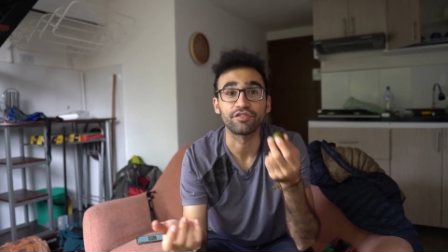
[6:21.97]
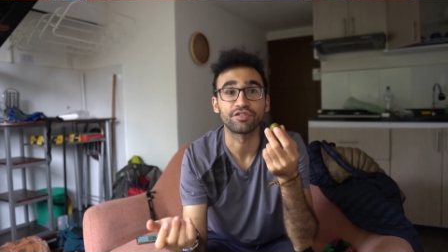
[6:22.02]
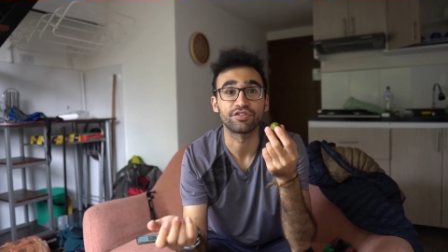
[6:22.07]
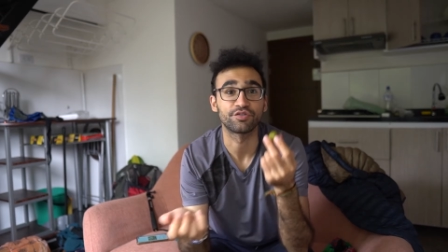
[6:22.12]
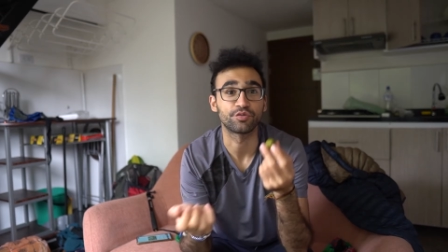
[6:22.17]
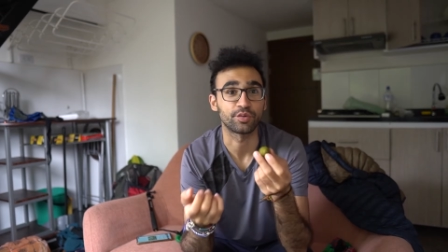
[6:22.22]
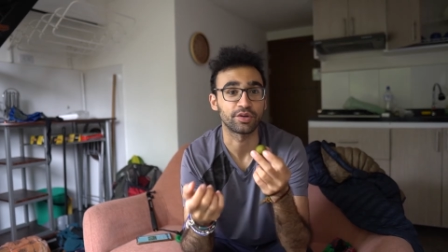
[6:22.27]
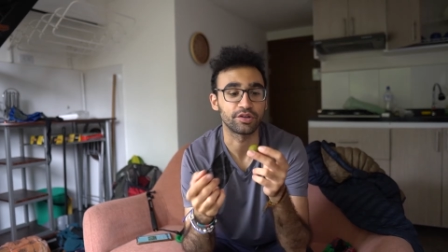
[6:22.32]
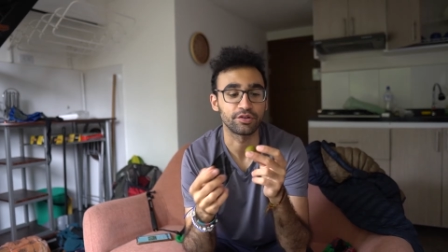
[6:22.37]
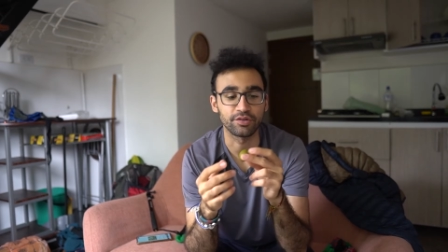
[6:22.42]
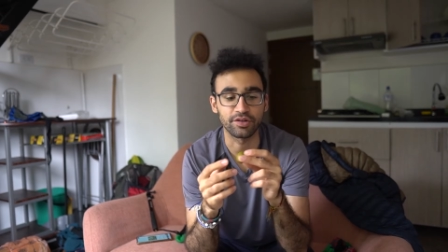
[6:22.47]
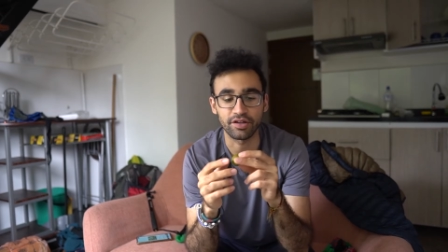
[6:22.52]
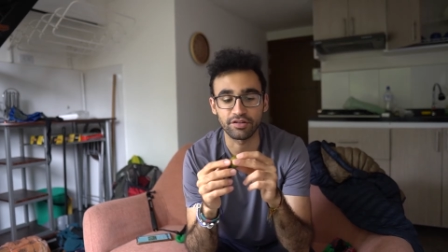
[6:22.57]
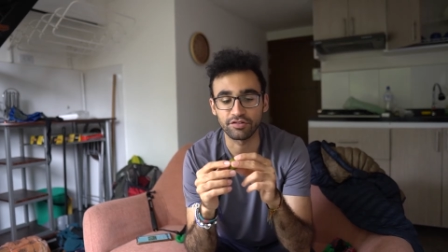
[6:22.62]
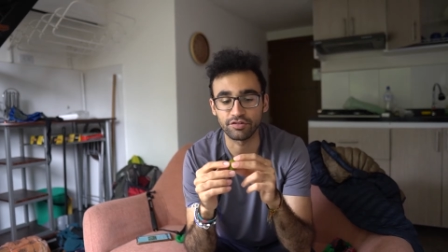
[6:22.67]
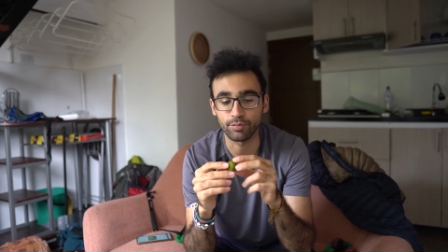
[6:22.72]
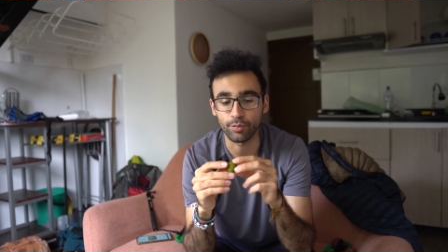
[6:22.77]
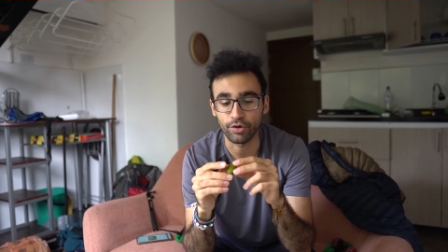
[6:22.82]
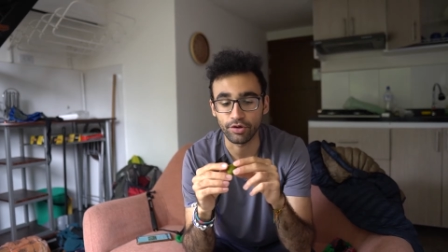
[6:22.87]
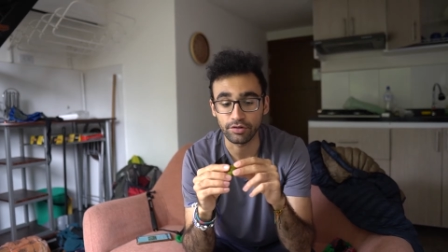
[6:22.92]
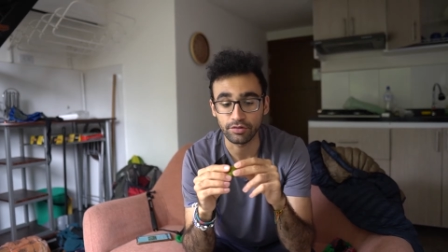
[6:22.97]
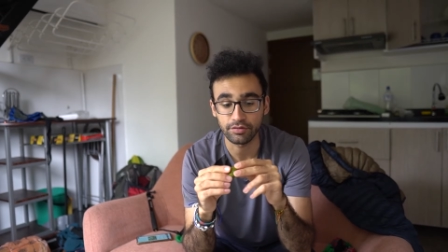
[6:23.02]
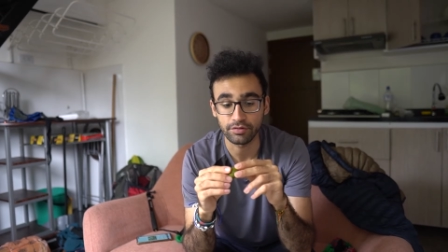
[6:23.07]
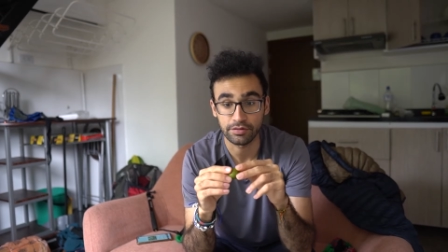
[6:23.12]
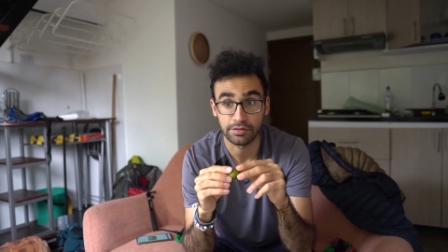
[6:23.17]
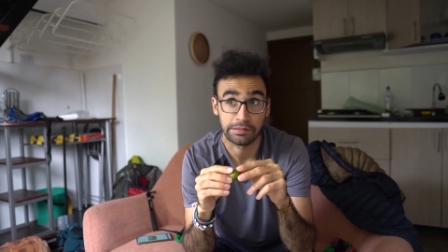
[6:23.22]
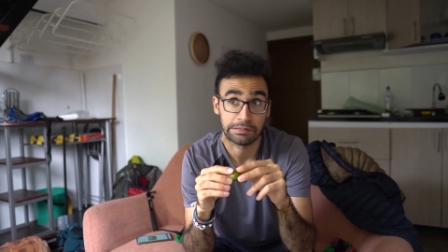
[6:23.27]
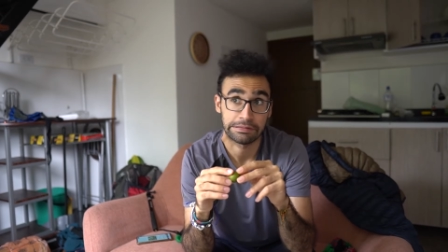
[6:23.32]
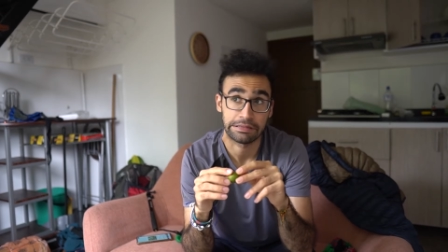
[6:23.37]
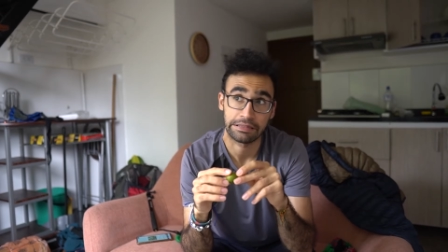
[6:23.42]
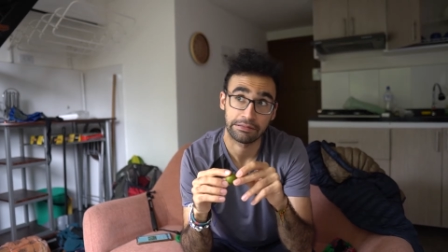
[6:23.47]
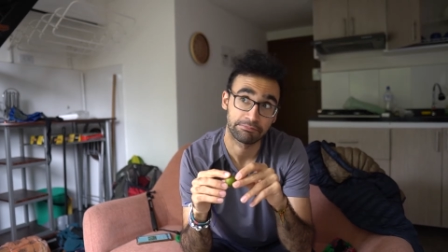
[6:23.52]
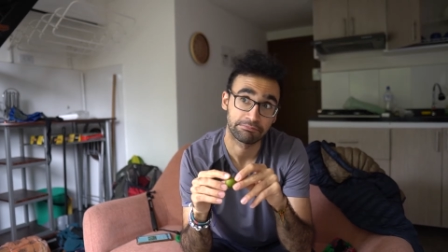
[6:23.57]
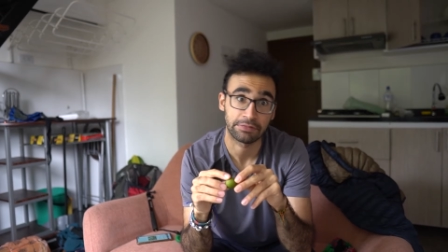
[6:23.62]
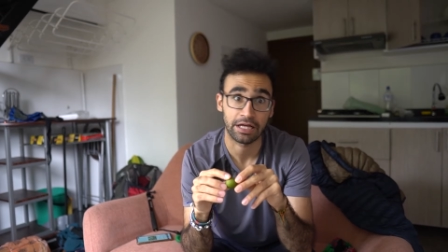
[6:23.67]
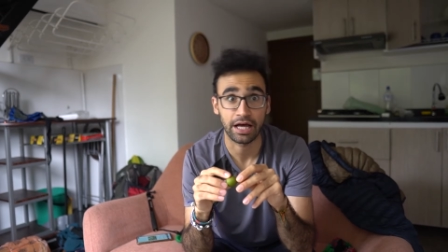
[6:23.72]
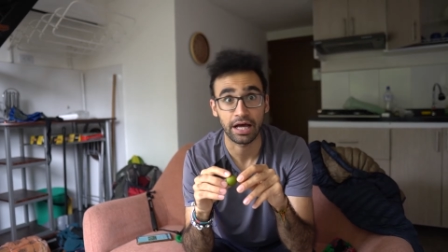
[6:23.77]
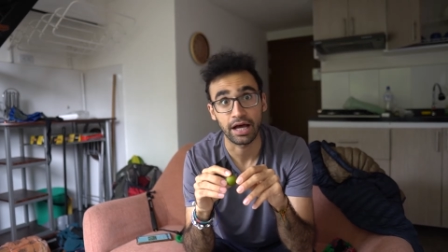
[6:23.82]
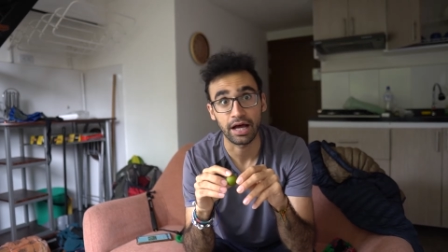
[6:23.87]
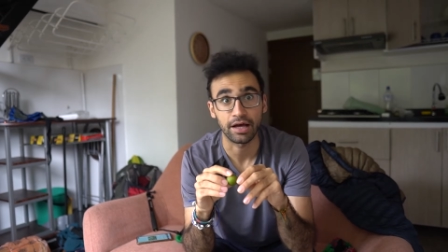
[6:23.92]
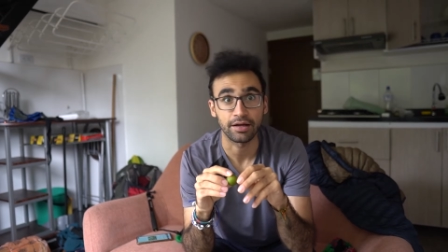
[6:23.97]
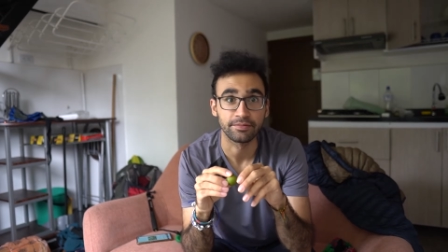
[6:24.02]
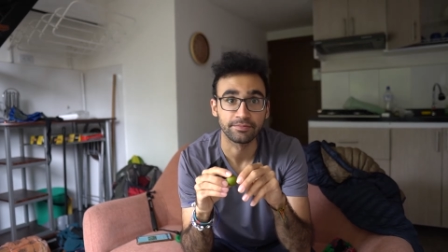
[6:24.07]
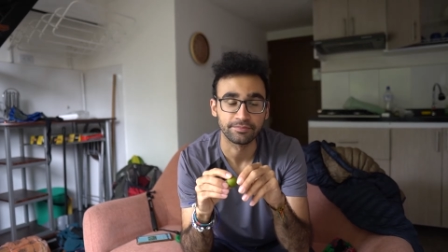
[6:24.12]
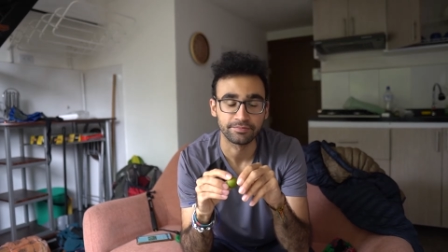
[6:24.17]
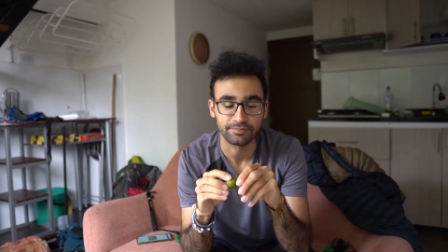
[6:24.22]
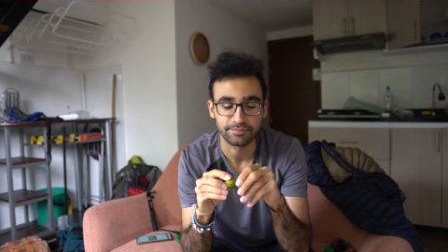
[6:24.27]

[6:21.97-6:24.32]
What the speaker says: sweet you get spoiled. Haha.